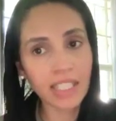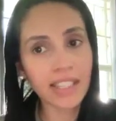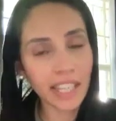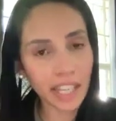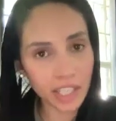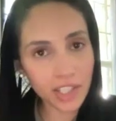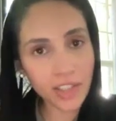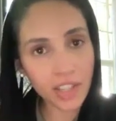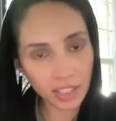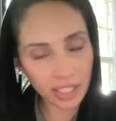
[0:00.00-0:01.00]
They're
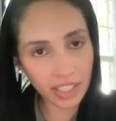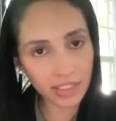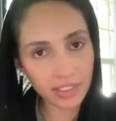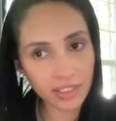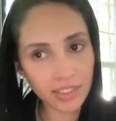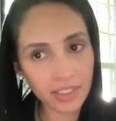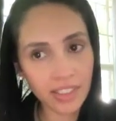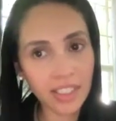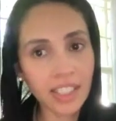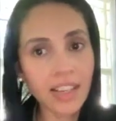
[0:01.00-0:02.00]
struggling.
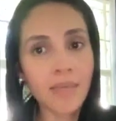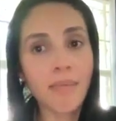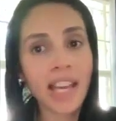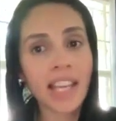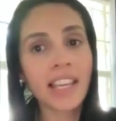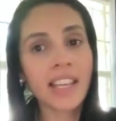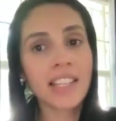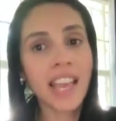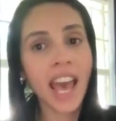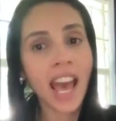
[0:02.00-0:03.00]
My kid
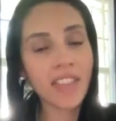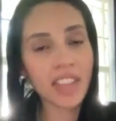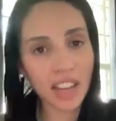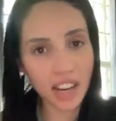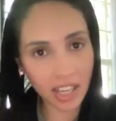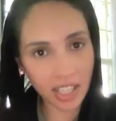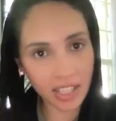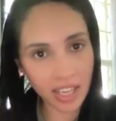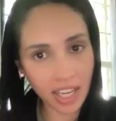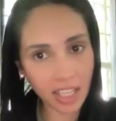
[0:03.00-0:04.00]
is having a
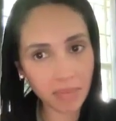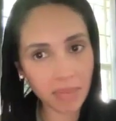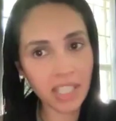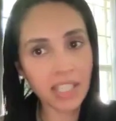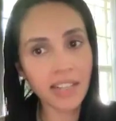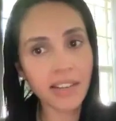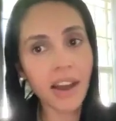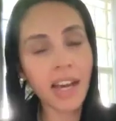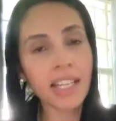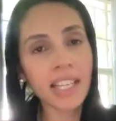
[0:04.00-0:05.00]
hard time,
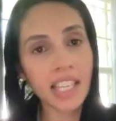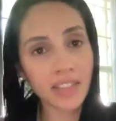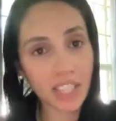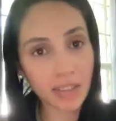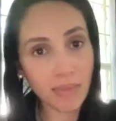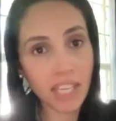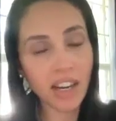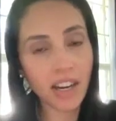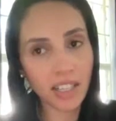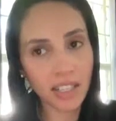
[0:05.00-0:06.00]
not giving me
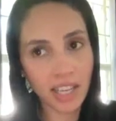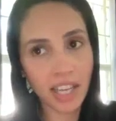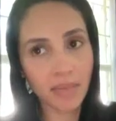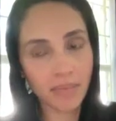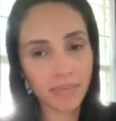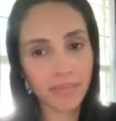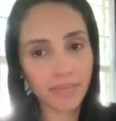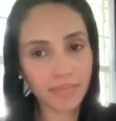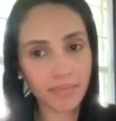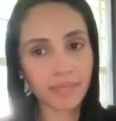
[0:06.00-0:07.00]
a hard time.
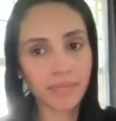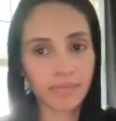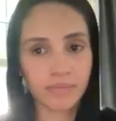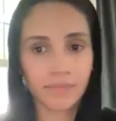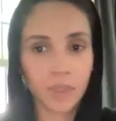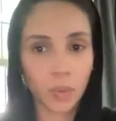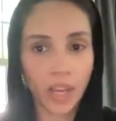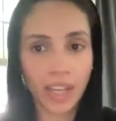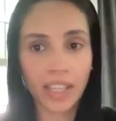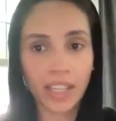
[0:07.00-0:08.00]

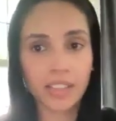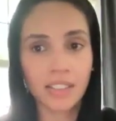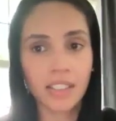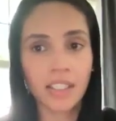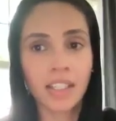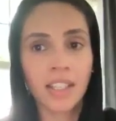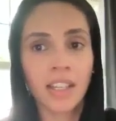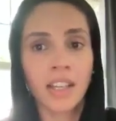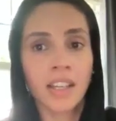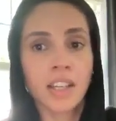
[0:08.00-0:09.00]
Okay.
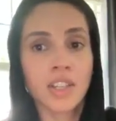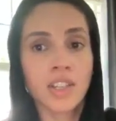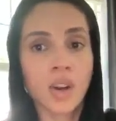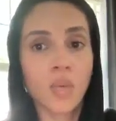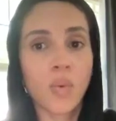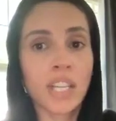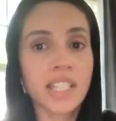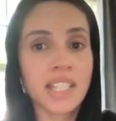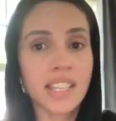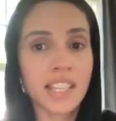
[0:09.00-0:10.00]
So
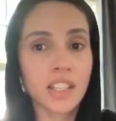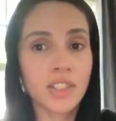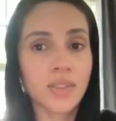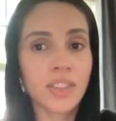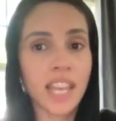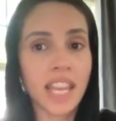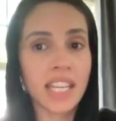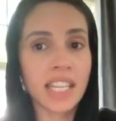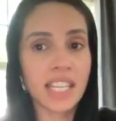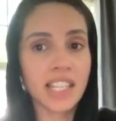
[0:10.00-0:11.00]
what skill do they
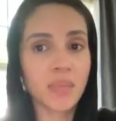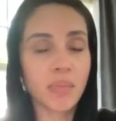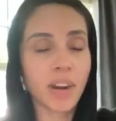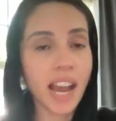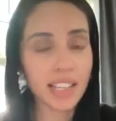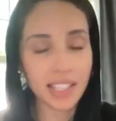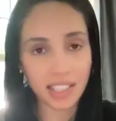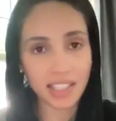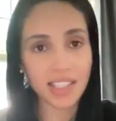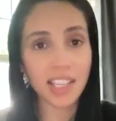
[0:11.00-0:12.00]
need to
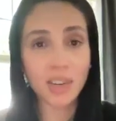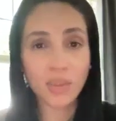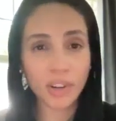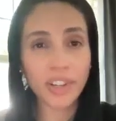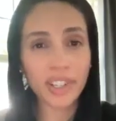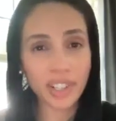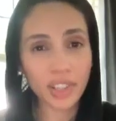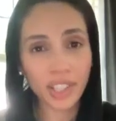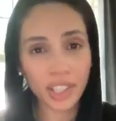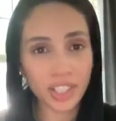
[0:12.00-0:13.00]
practice in order to
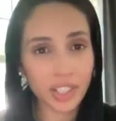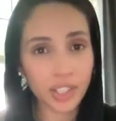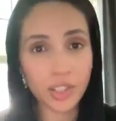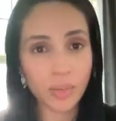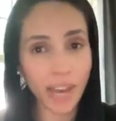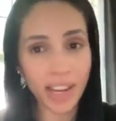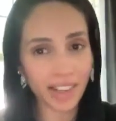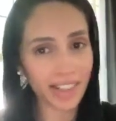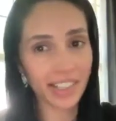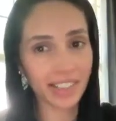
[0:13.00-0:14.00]
learn to do
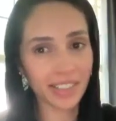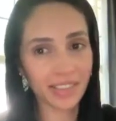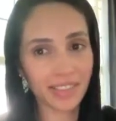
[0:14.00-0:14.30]
better?